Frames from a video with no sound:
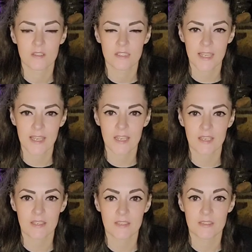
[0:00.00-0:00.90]

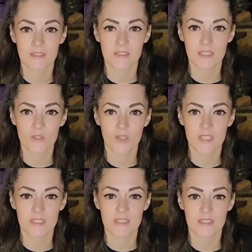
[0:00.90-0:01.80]
Dang, that's
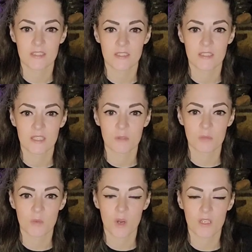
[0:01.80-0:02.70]
crazy gonna
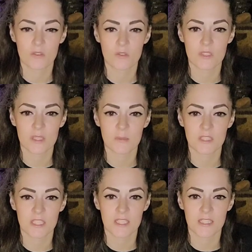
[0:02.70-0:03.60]
be walking through the
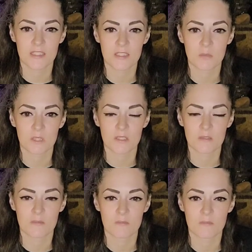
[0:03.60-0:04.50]
cemetery and it's gonna be
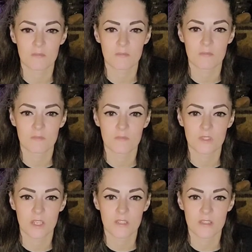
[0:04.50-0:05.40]

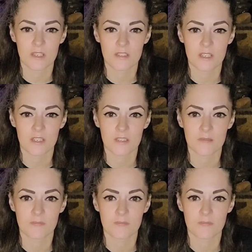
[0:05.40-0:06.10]
dark, dark, dark.